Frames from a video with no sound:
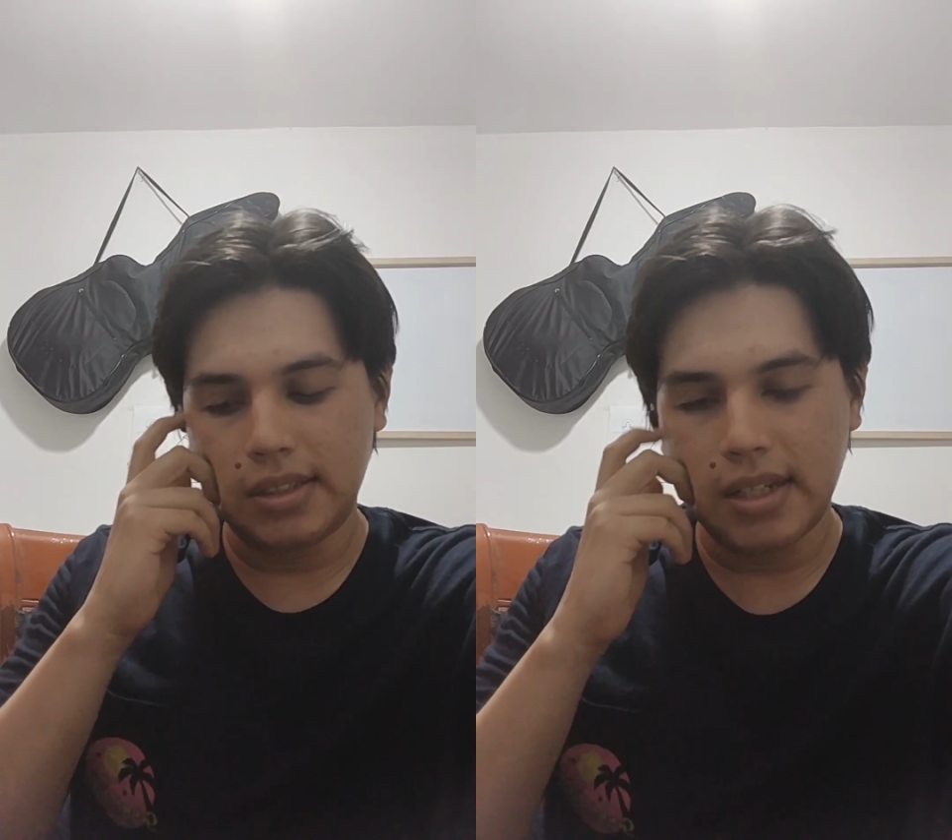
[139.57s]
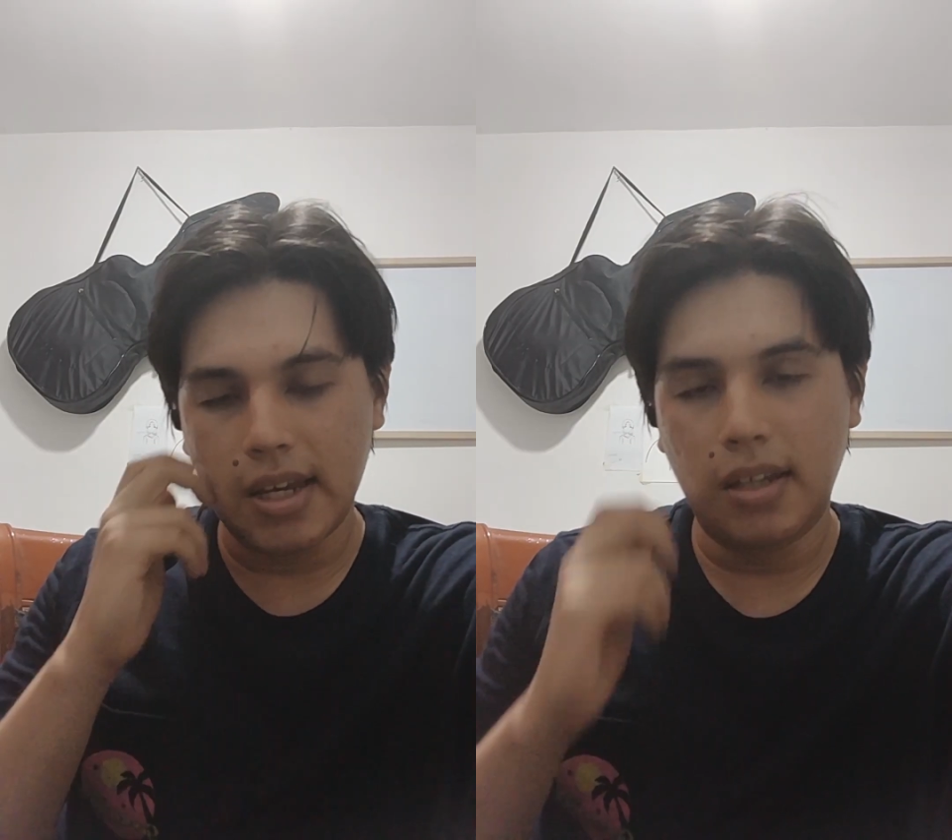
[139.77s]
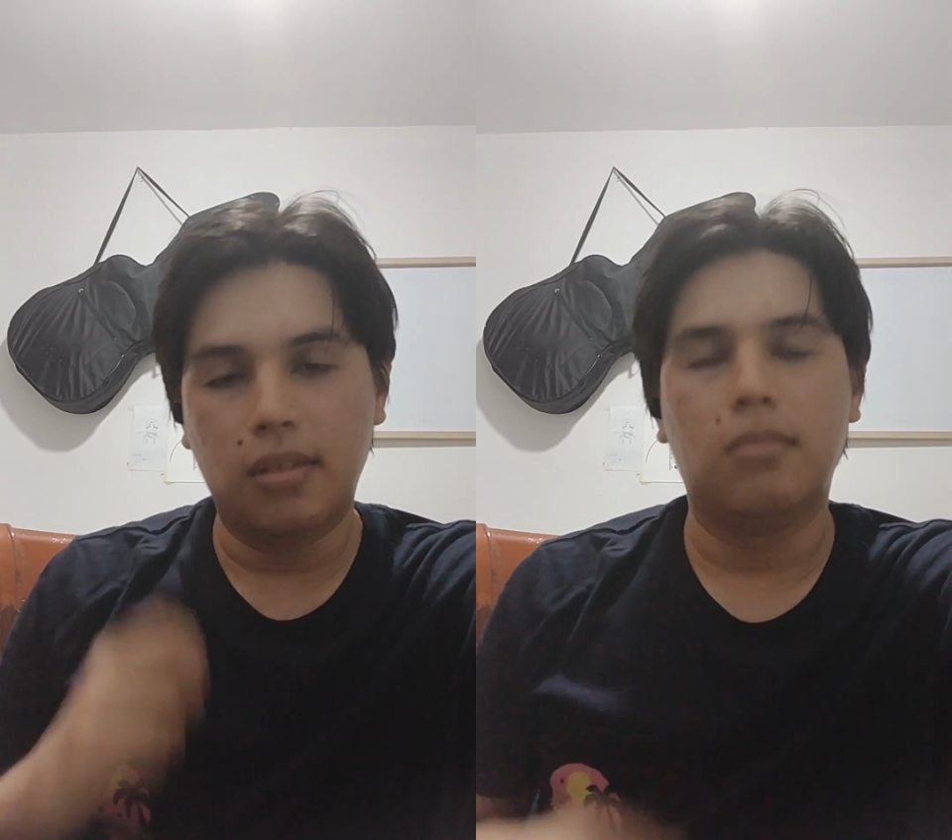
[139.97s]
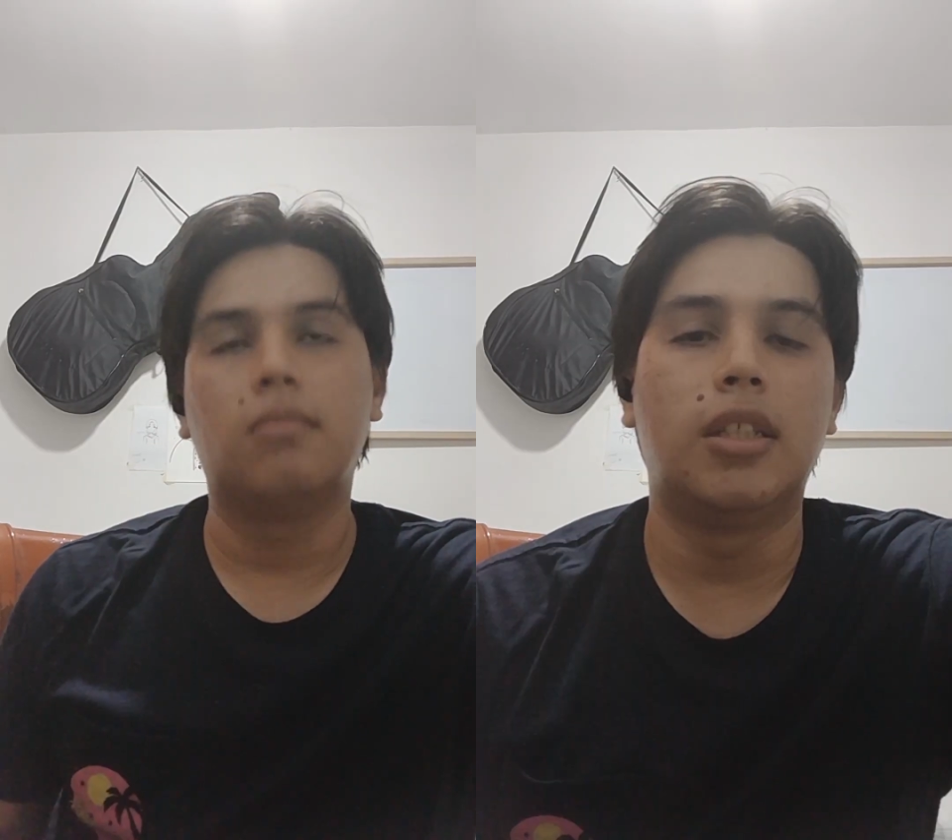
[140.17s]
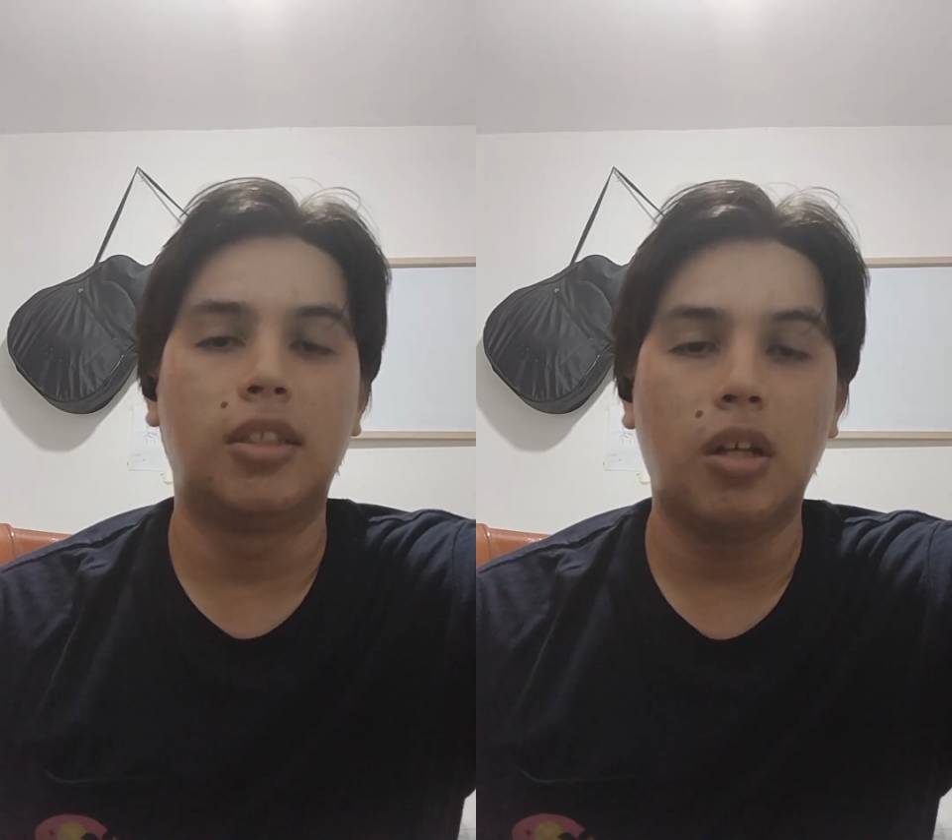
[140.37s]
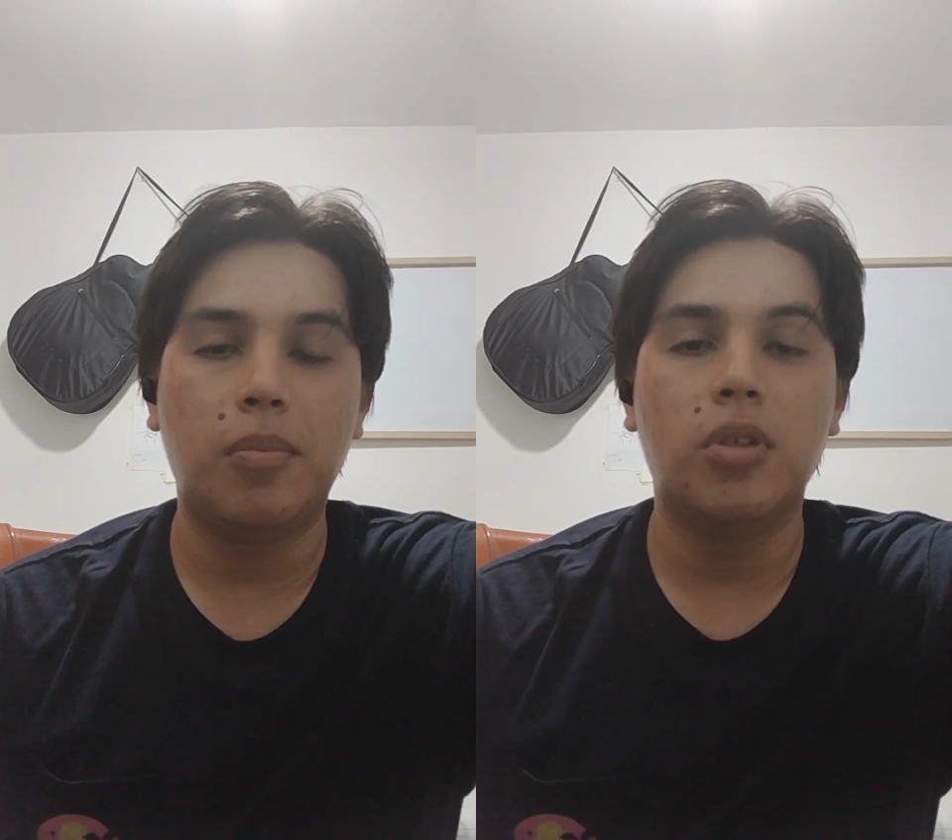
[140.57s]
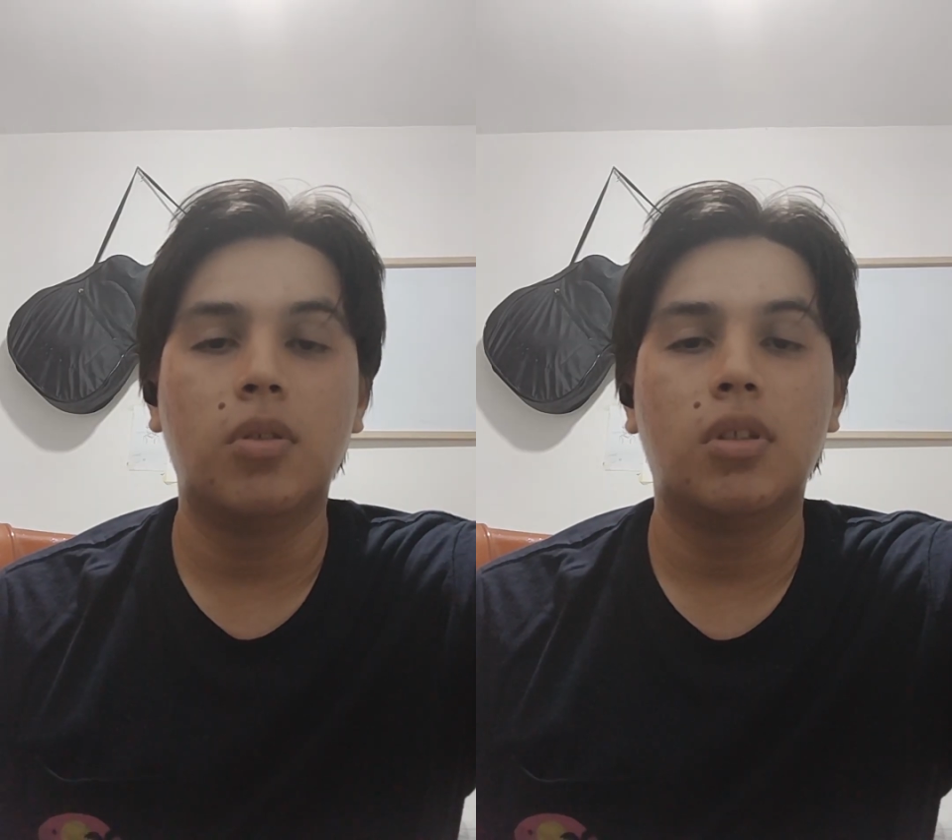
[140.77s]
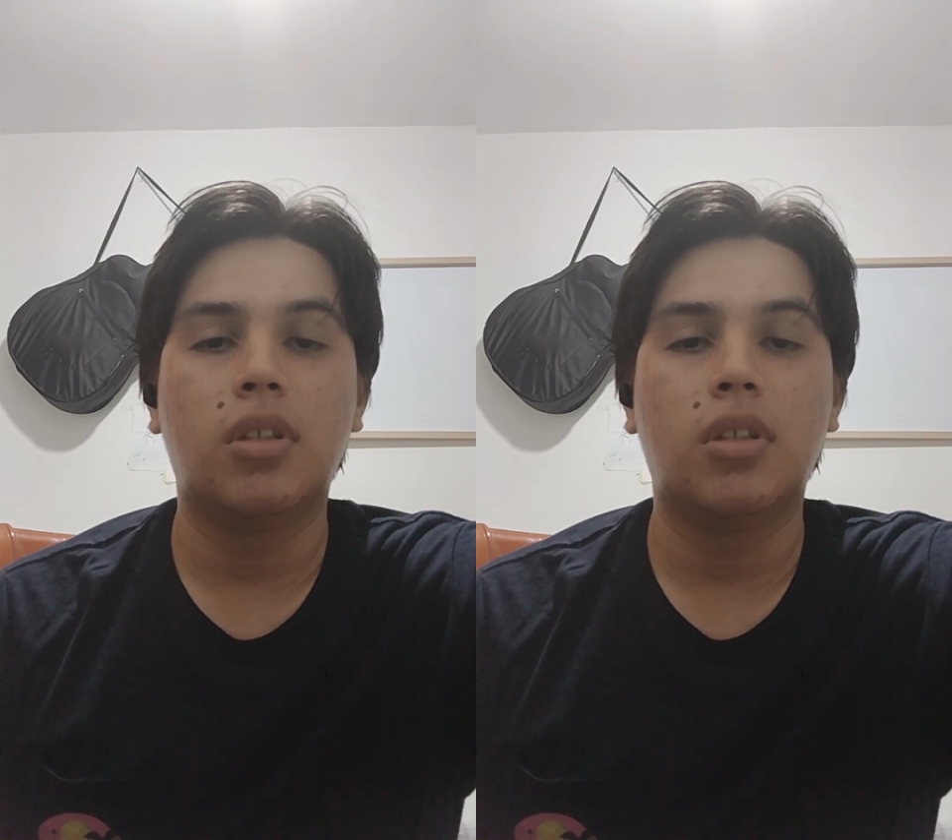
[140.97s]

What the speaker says: stop using the phone.